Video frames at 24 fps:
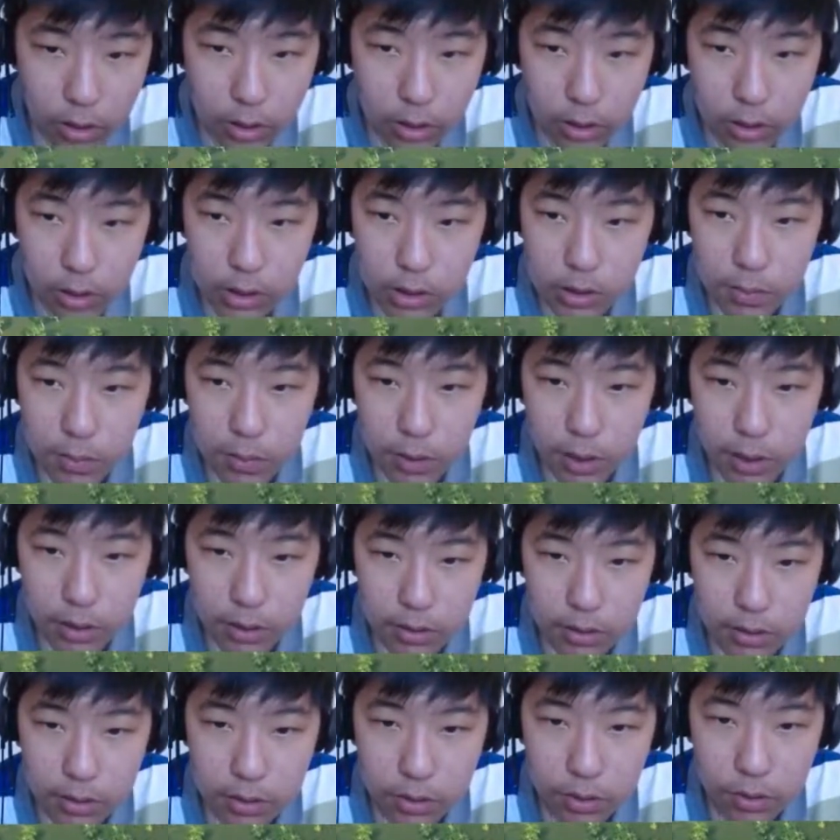This part
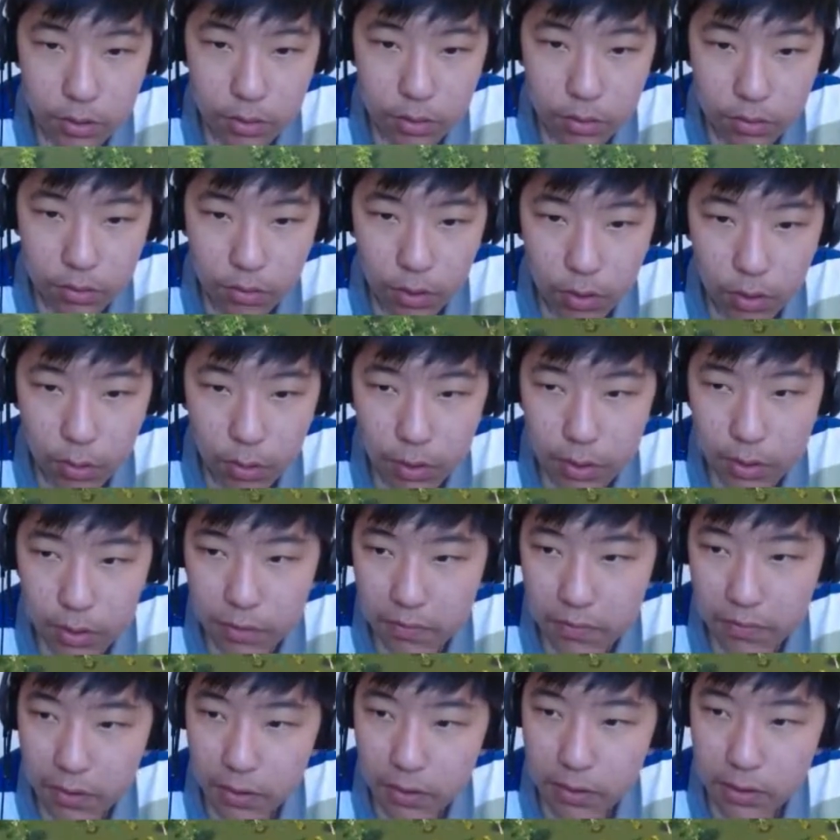is still growing
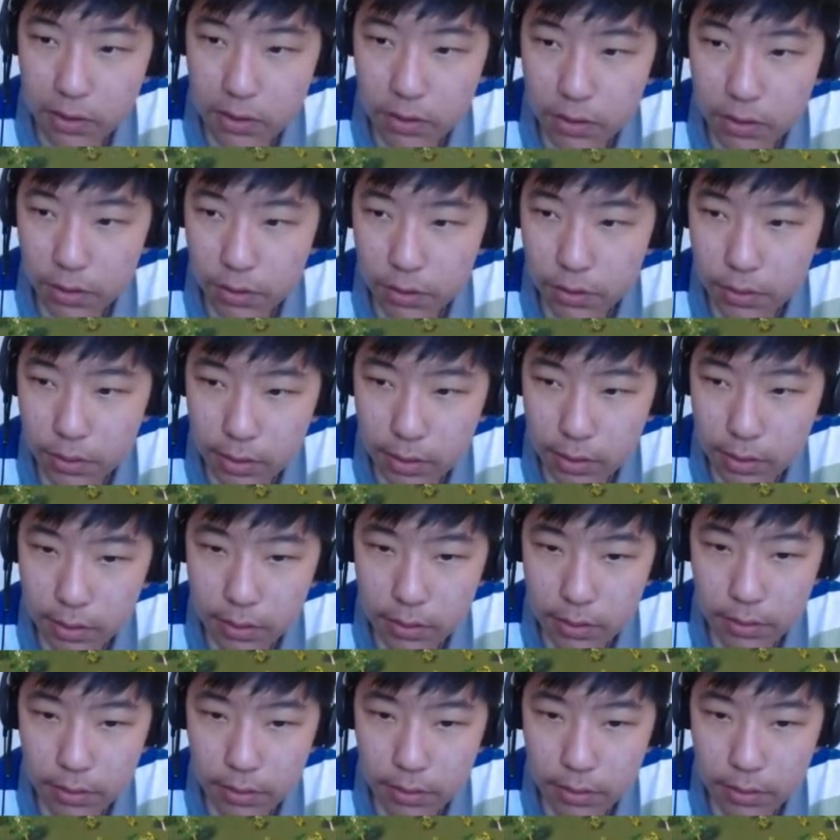very slowly.